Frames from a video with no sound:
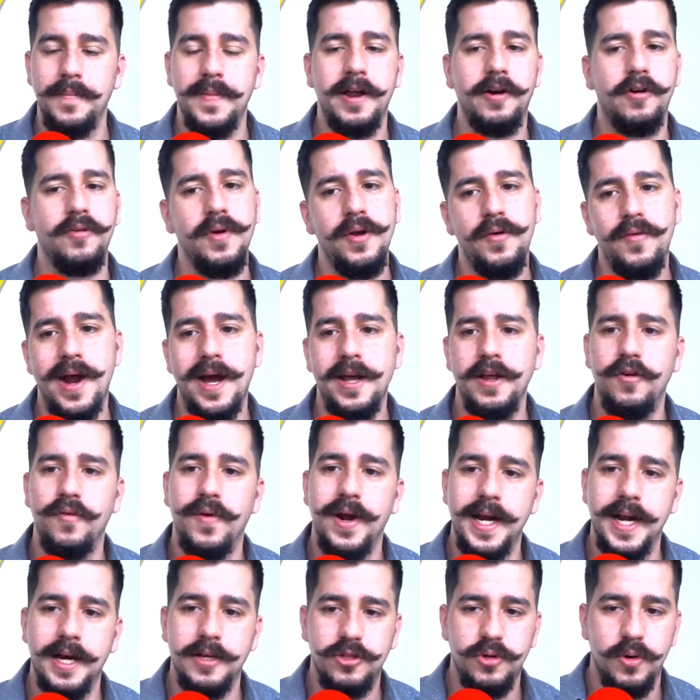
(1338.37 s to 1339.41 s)
That'll reroute you
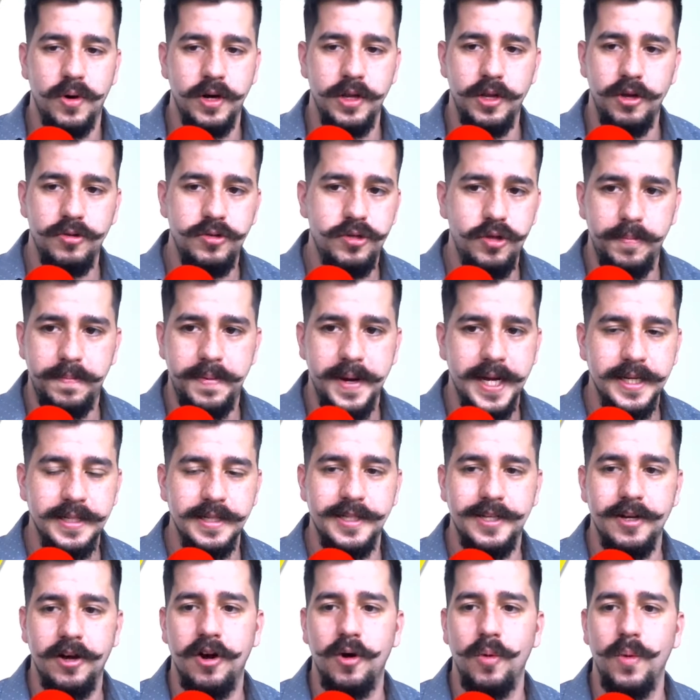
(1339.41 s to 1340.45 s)
right now to our YouTube page
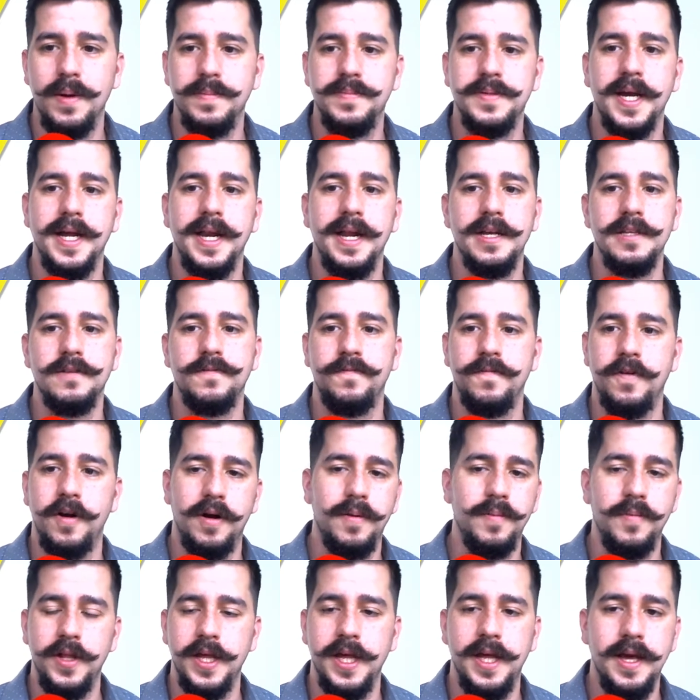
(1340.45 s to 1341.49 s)
until our website is
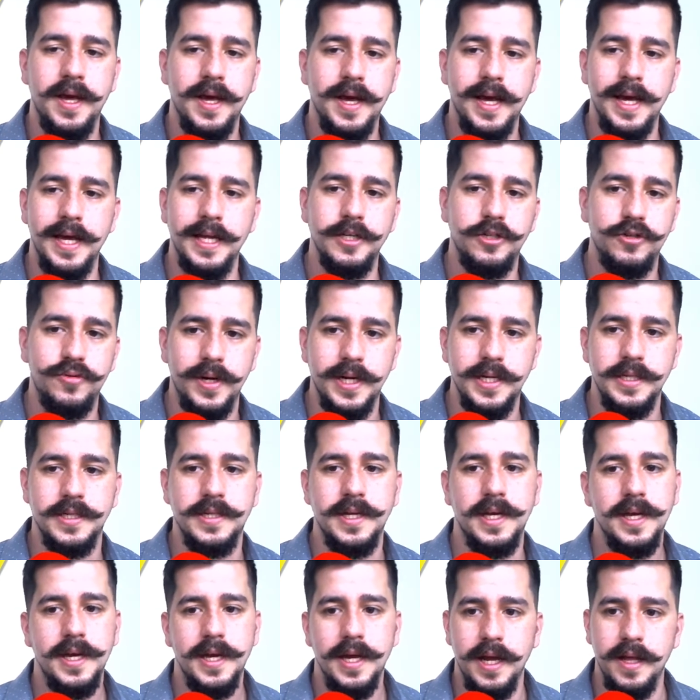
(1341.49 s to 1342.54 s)
firmly
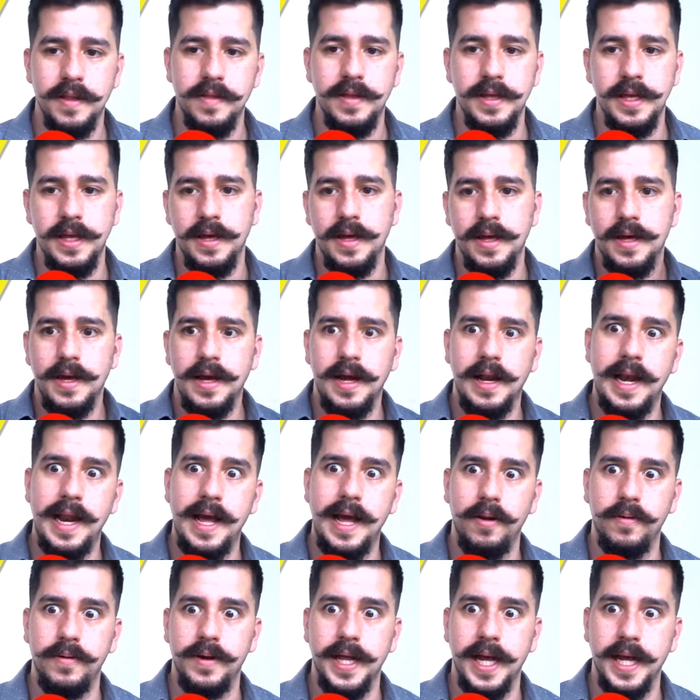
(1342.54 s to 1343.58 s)
entrenched in the
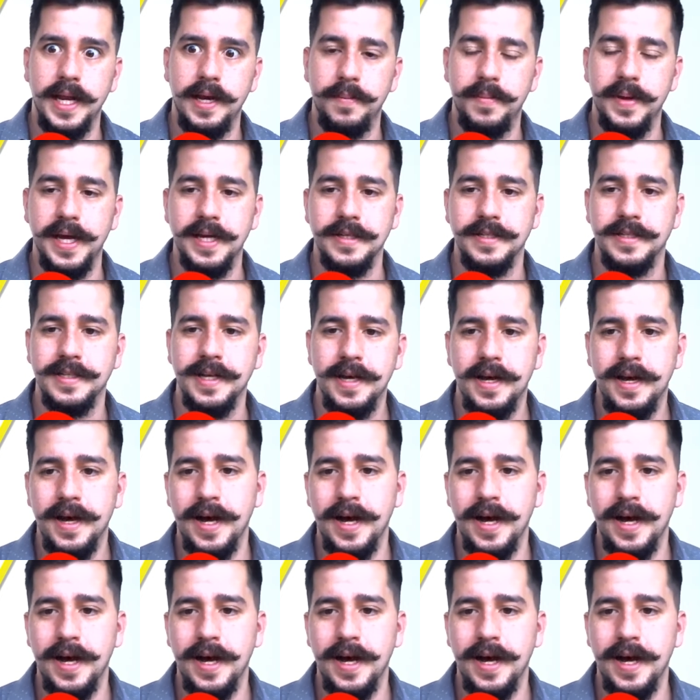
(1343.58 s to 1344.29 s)
cloud database.